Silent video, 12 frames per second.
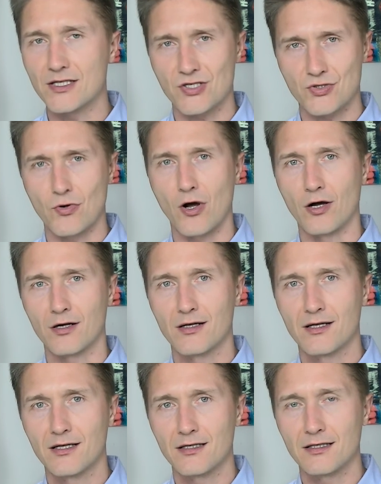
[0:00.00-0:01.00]
strong
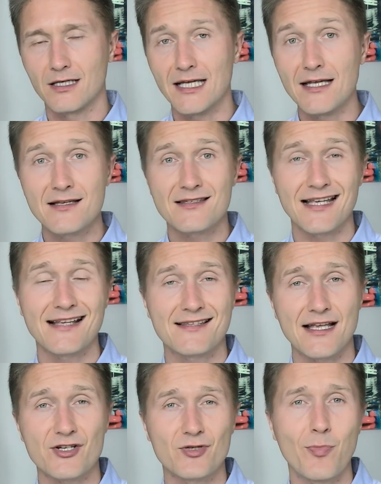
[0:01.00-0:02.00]
is an
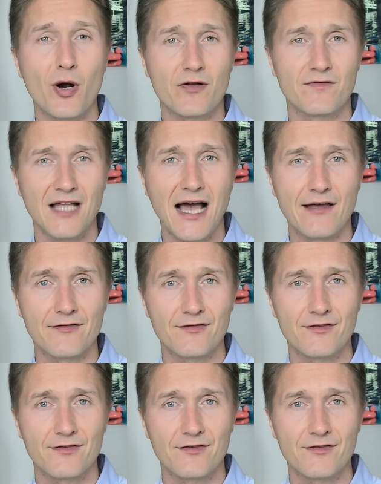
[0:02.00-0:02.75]
essential part of life,